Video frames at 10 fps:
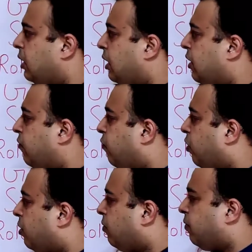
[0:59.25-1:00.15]

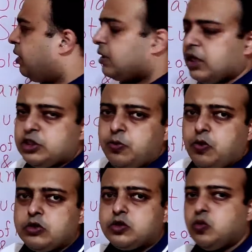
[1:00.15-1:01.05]
d4 will
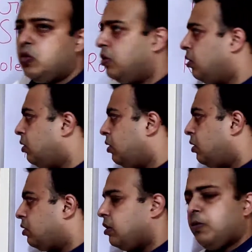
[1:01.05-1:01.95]
transpose to
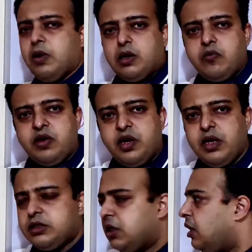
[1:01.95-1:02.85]
the Burn
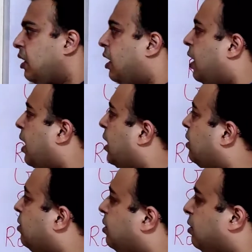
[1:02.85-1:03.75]
variation
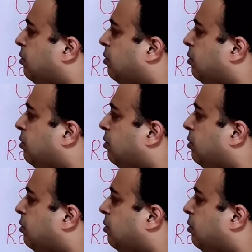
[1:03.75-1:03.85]
and